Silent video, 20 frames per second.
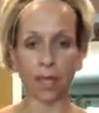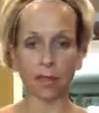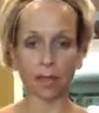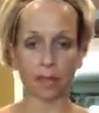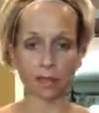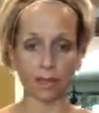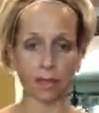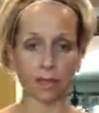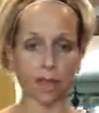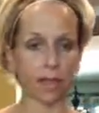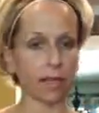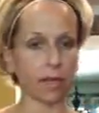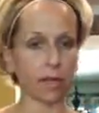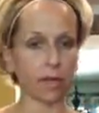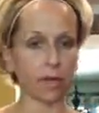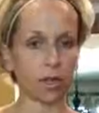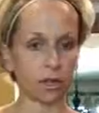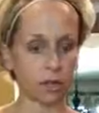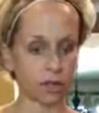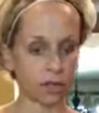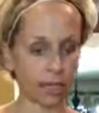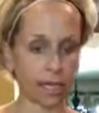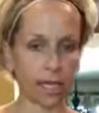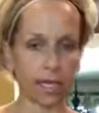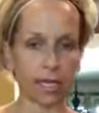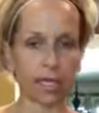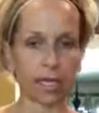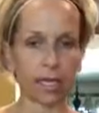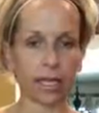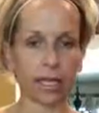This is kind of what it looks
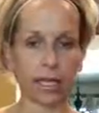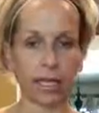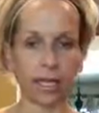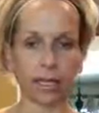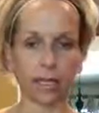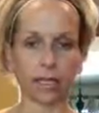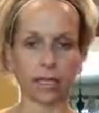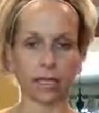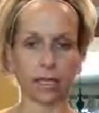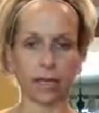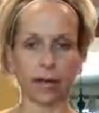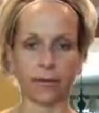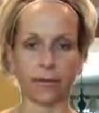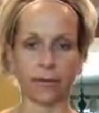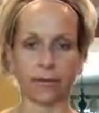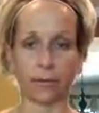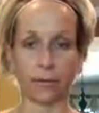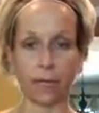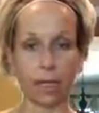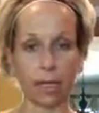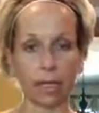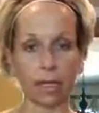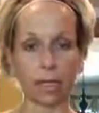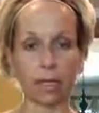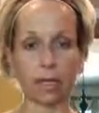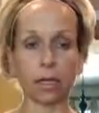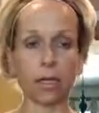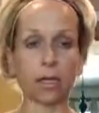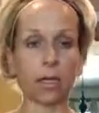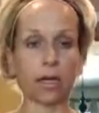like, and for me,